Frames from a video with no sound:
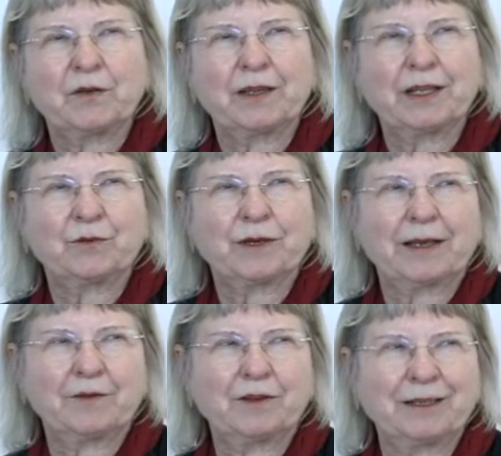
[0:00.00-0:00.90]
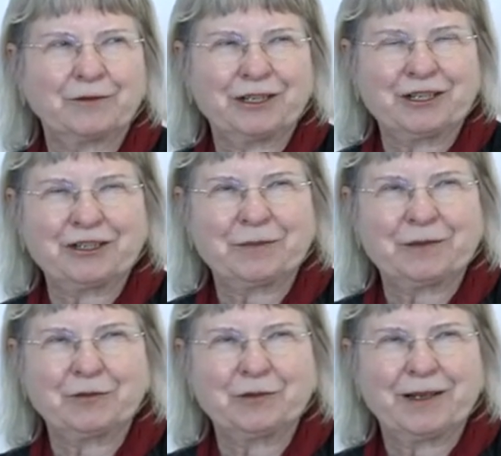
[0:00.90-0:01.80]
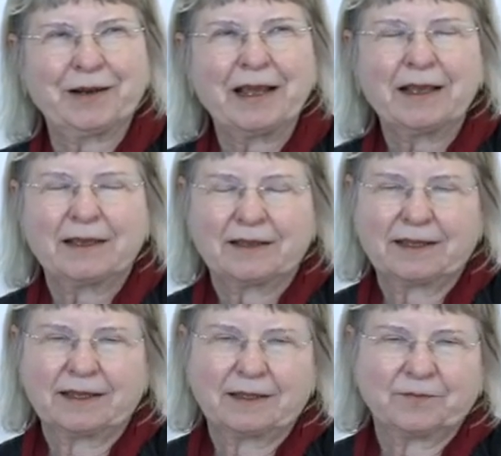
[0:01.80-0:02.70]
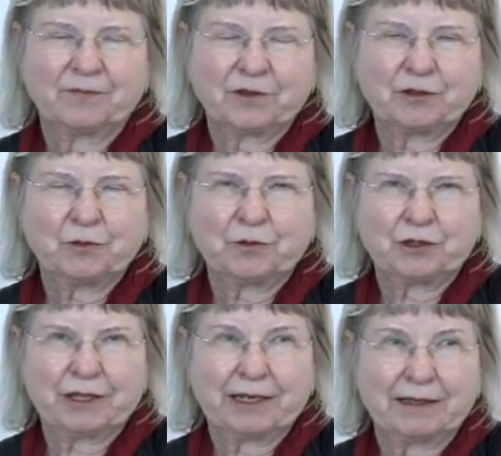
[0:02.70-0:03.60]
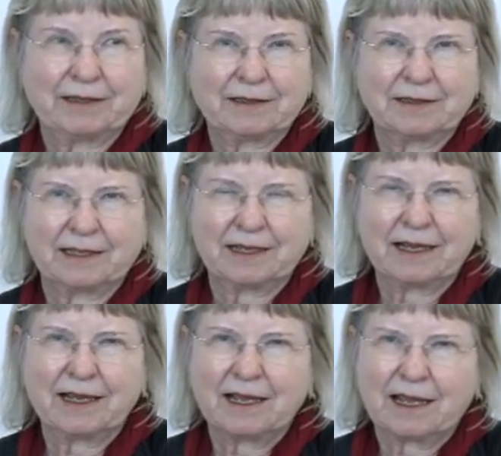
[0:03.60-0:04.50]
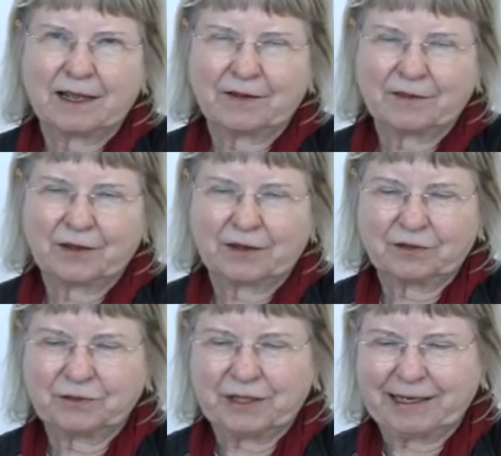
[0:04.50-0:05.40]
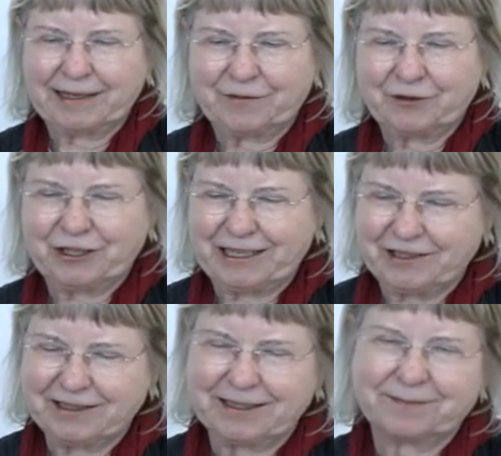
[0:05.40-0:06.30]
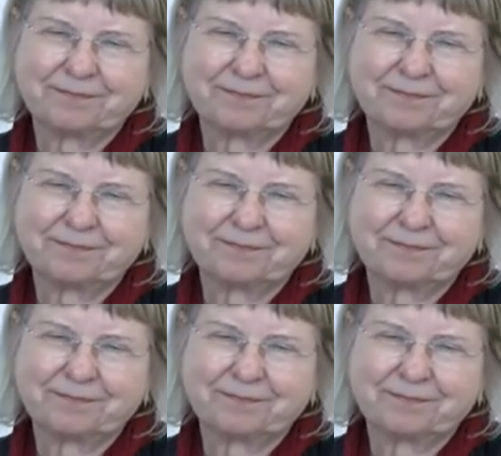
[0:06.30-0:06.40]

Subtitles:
that we have the differential between the tumor recurrence and the reactive changes.